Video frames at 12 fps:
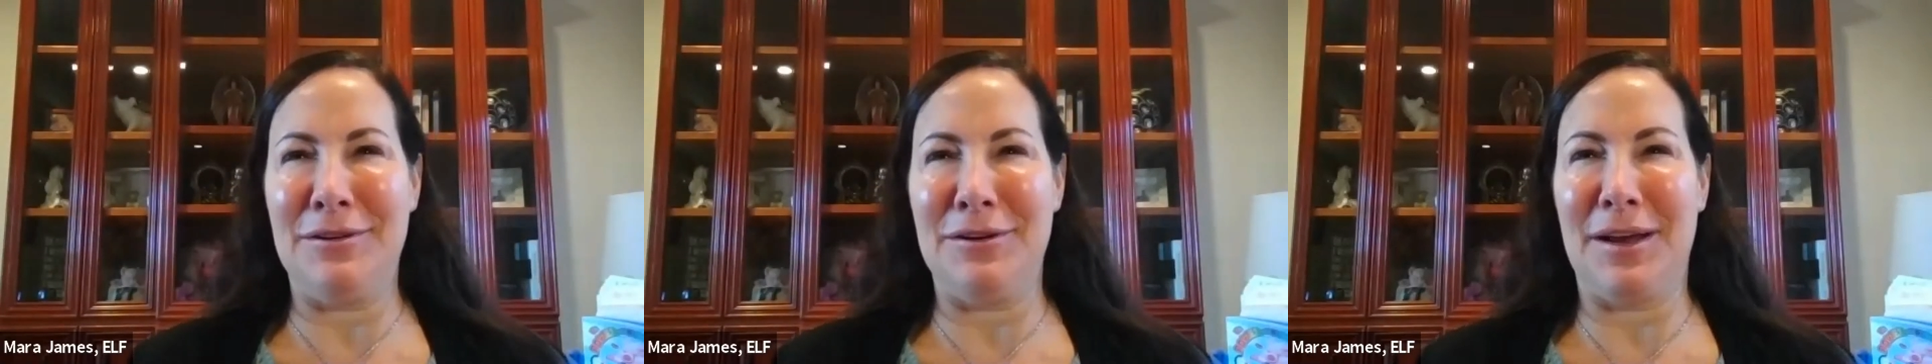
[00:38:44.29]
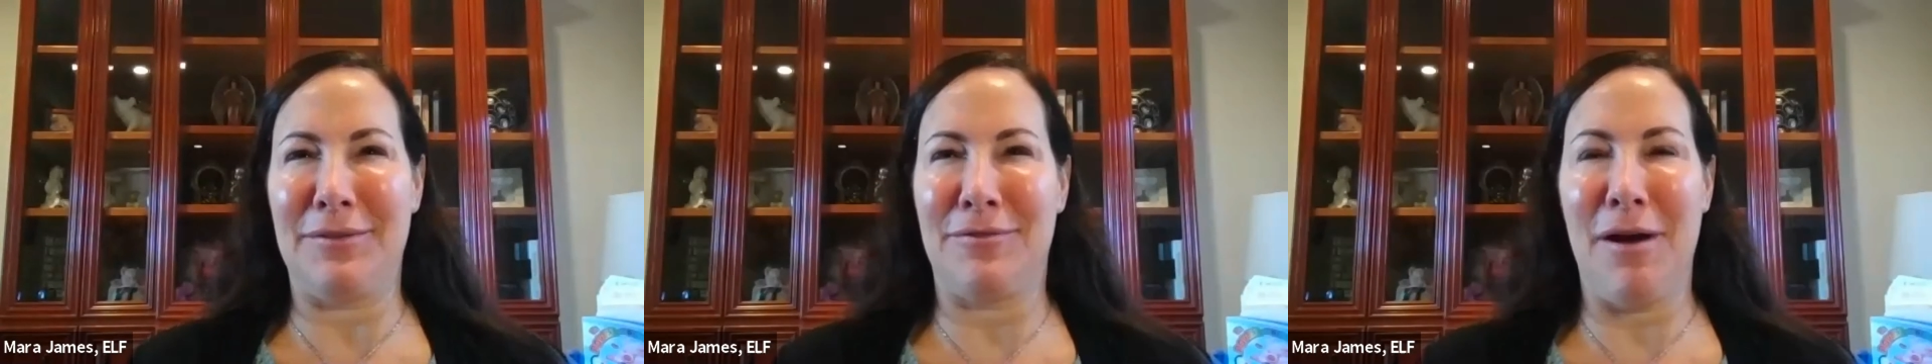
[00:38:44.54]

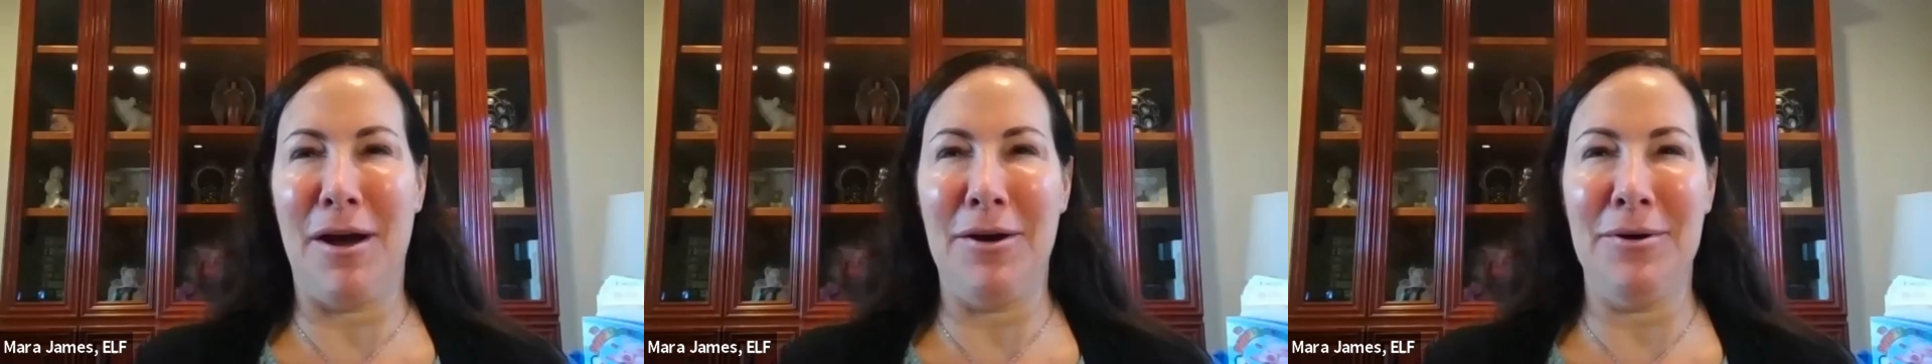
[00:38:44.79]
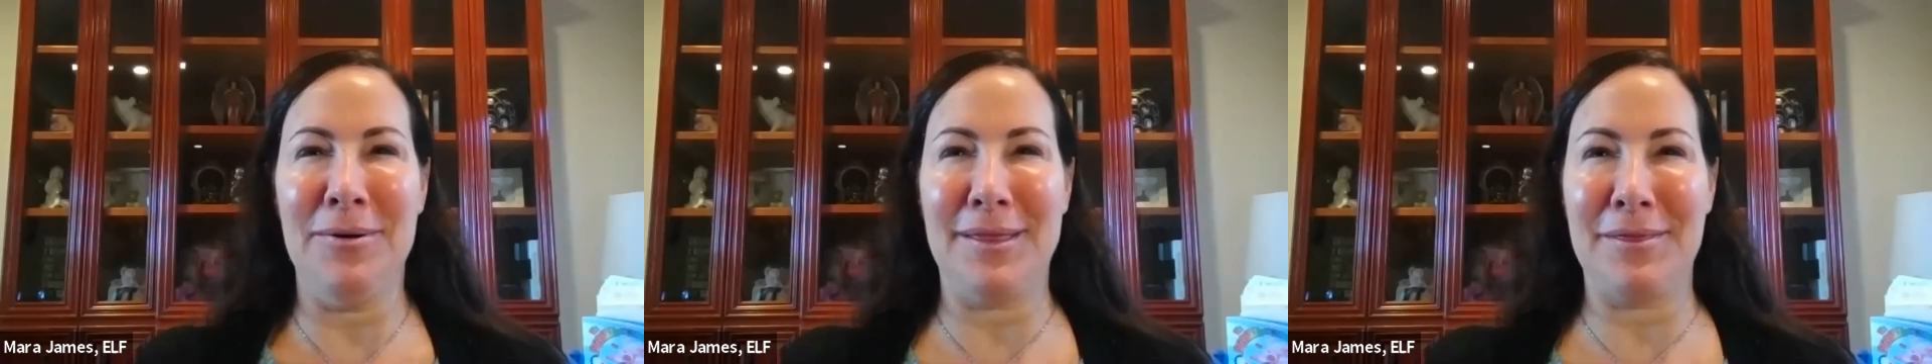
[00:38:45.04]
to
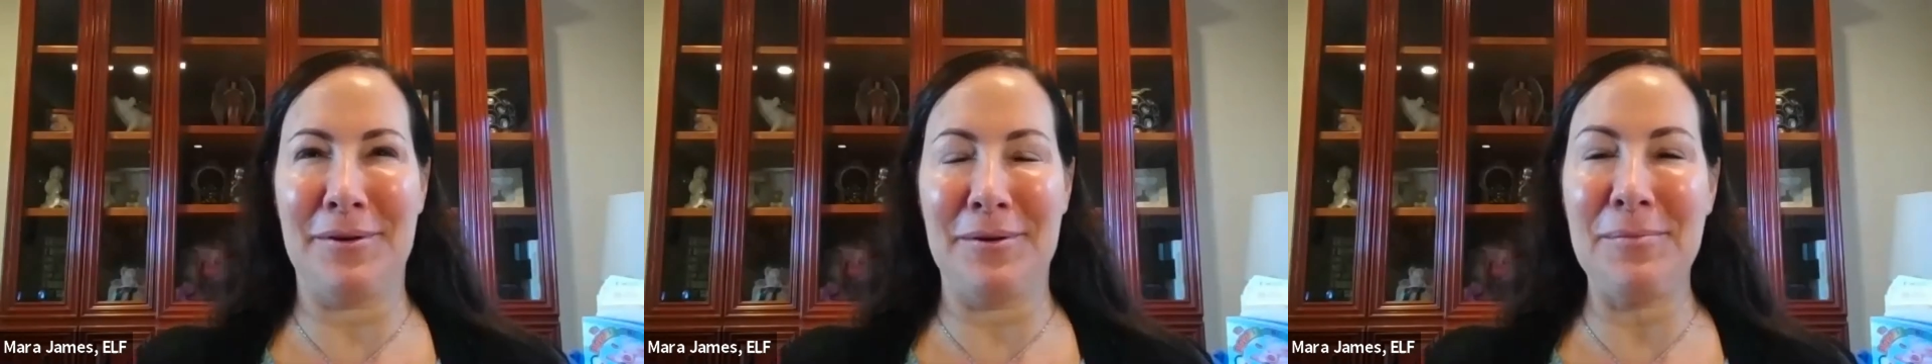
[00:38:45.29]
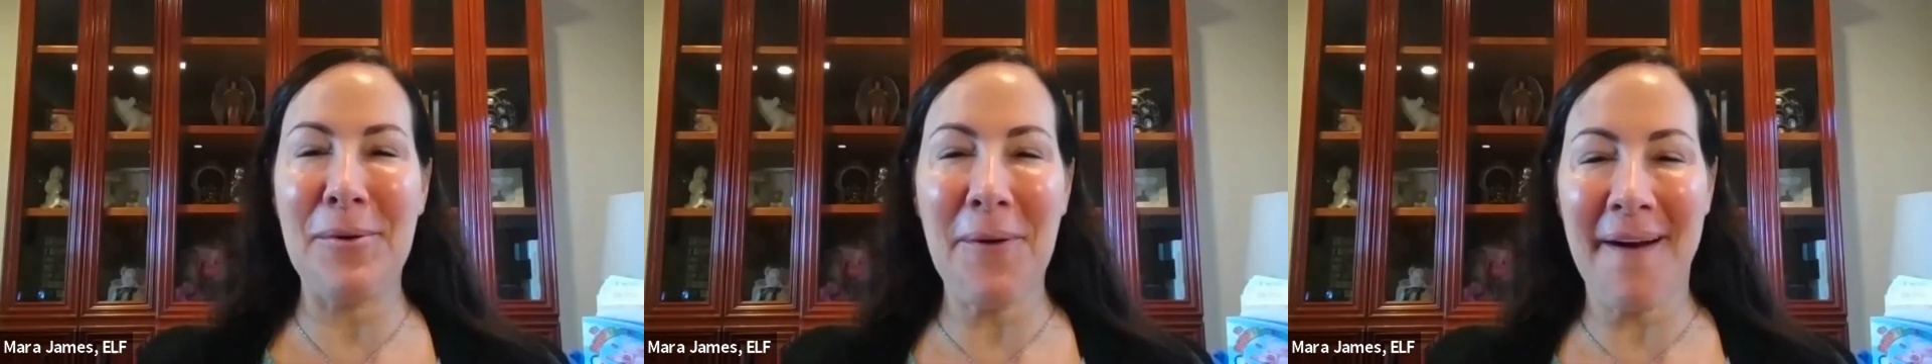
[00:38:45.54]
grow and learn
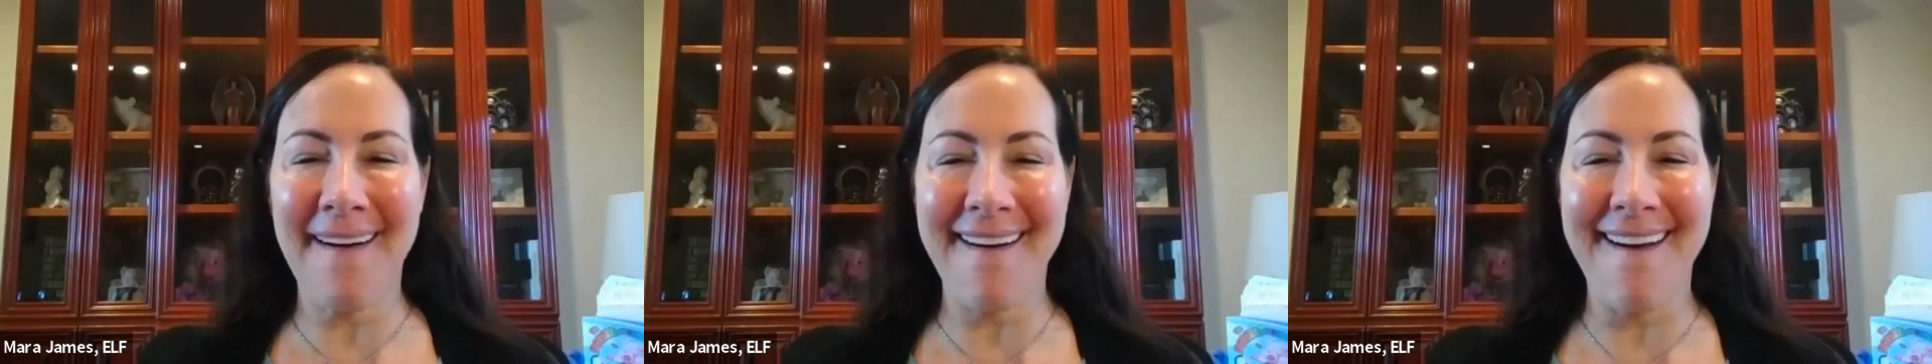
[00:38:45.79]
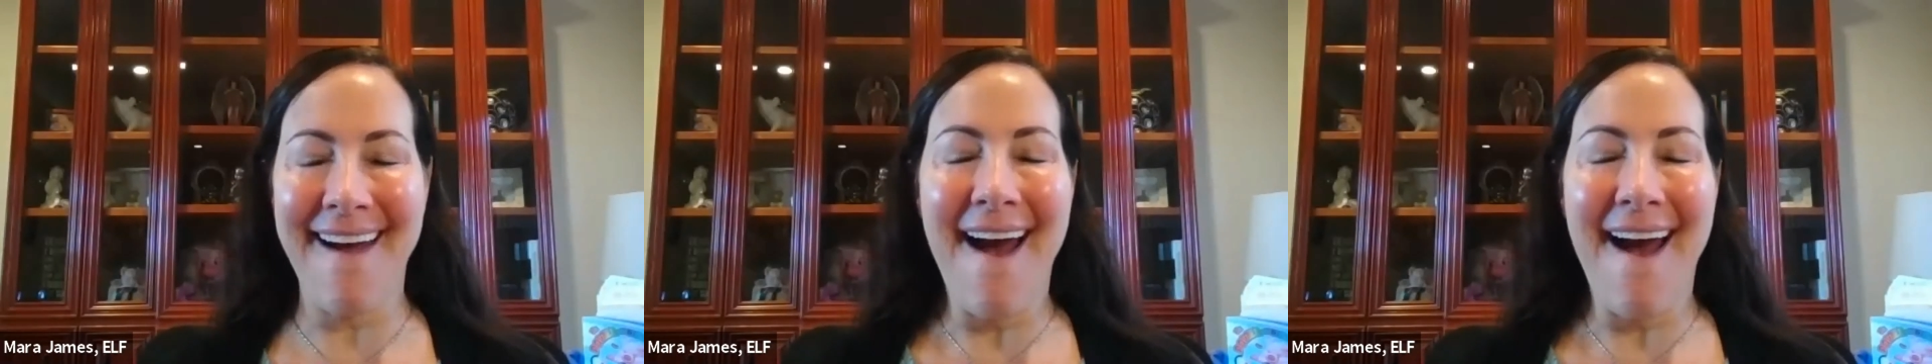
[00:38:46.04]
more.